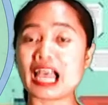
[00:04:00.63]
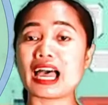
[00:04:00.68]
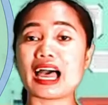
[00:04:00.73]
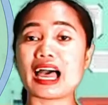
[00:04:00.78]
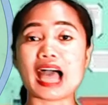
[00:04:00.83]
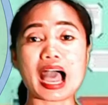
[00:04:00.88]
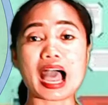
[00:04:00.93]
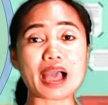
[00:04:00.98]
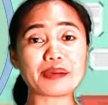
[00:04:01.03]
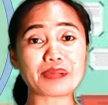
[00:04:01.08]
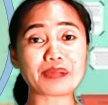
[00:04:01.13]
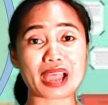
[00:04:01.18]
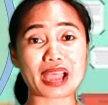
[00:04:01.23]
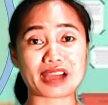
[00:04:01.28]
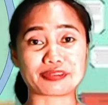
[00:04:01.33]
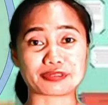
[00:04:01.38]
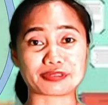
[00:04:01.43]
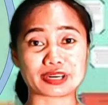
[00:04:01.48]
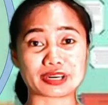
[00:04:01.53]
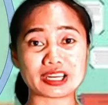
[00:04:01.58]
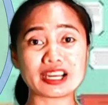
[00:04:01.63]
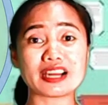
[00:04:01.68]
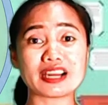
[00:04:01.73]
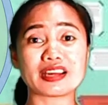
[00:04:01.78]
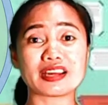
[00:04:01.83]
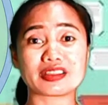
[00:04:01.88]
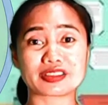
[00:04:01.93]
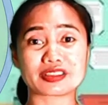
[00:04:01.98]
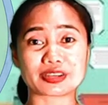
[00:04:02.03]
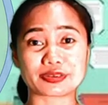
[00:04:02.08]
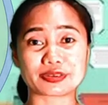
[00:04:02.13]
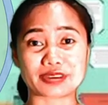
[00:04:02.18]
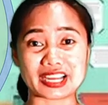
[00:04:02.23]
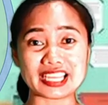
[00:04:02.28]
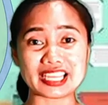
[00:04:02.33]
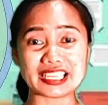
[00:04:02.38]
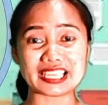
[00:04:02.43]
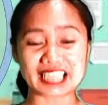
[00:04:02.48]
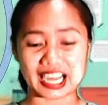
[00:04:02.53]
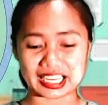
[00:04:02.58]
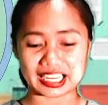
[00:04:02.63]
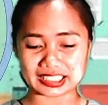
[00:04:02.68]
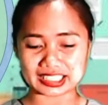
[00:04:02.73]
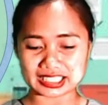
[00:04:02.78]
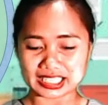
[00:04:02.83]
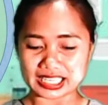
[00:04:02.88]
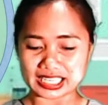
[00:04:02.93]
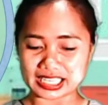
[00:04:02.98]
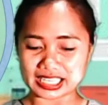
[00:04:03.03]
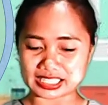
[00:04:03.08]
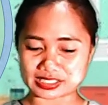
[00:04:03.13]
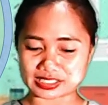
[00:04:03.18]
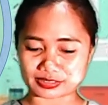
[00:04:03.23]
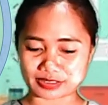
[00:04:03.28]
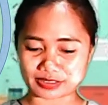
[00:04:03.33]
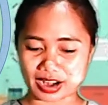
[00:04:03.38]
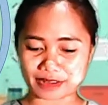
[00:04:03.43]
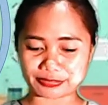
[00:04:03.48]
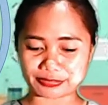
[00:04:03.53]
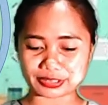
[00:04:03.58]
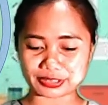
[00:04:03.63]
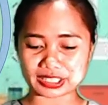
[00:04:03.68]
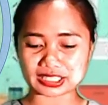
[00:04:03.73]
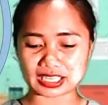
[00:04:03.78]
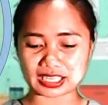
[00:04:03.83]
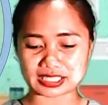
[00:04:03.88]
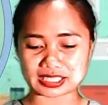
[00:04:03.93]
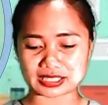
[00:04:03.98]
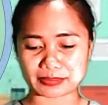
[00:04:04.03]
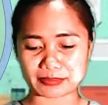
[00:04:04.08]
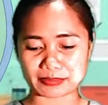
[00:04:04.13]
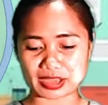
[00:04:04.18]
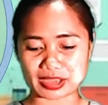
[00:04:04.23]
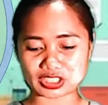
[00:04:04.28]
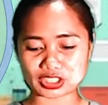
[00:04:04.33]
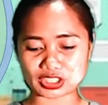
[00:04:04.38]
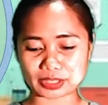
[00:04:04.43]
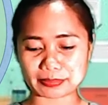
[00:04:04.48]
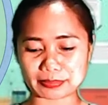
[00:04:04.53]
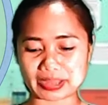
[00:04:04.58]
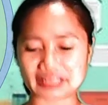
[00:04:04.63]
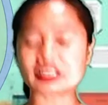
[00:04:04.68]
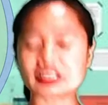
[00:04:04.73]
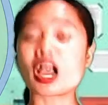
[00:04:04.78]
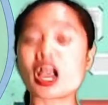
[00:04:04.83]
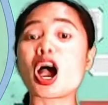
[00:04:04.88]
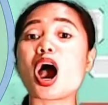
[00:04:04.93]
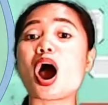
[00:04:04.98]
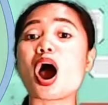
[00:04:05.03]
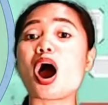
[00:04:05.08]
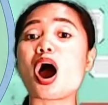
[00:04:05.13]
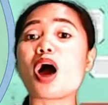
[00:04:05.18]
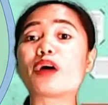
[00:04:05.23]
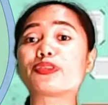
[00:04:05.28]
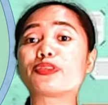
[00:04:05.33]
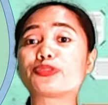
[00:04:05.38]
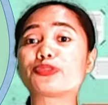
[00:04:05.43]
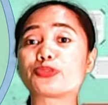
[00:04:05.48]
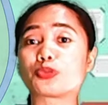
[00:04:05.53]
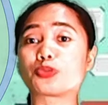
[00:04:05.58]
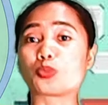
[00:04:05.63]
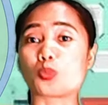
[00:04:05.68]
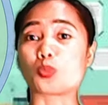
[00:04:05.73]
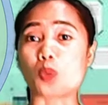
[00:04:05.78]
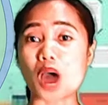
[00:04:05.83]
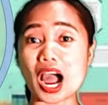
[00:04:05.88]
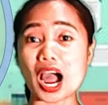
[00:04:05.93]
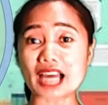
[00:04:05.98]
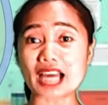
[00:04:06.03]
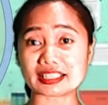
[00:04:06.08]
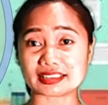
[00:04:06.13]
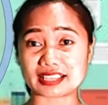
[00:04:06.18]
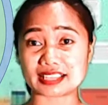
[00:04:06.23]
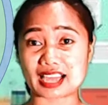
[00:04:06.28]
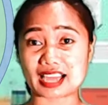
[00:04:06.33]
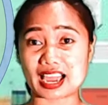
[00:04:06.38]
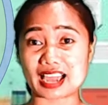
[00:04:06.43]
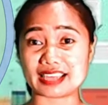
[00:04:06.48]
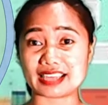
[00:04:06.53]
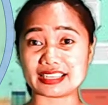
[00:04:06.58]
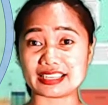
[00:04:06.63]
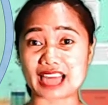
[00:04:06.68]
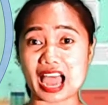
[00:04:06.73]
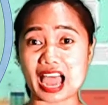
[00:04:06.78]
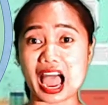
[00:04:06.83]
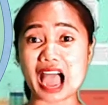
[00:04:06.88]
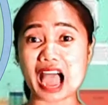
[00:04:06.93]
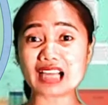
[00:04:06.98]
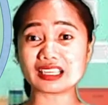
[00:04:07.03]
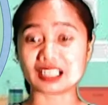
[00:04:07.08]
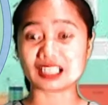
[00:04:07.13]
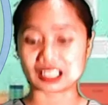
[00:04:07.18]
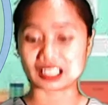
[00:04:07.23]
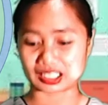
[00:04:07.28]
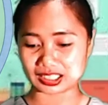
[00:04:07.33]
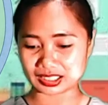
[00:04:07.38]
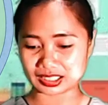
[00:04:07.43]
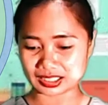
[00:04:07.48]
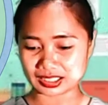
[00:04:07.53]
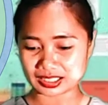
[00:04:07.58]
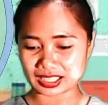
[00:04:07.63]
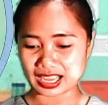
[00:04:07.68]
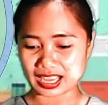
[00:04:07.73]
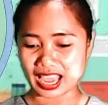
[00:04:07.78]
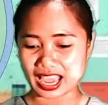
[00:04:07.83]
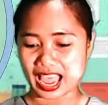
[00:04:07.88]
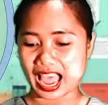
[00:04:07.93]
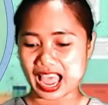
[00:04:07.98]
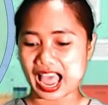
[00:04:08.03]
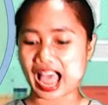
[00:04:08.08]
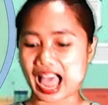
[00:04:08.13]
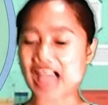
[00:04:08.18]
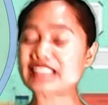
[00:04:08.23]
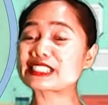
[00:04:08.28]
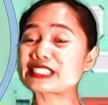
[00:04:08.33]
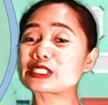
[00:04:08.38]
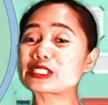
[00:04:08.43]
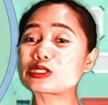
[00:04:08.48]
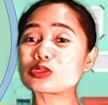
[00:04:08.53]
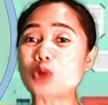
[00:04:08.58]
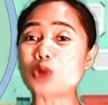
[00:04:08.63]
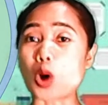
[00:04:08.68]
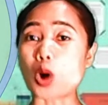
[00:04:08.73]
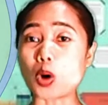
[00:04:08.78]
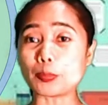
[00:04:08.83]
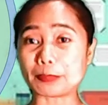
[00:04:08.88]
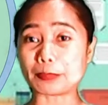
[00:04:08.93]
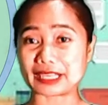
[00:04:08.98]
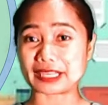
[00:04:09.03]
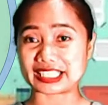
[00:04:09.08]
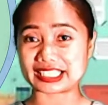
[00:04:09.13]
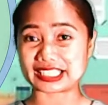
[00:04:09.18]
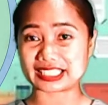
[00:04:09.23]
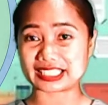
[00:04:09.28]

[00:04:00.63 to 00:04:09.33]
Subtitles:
However, the radian is referred as the measurement of what an angle has to open,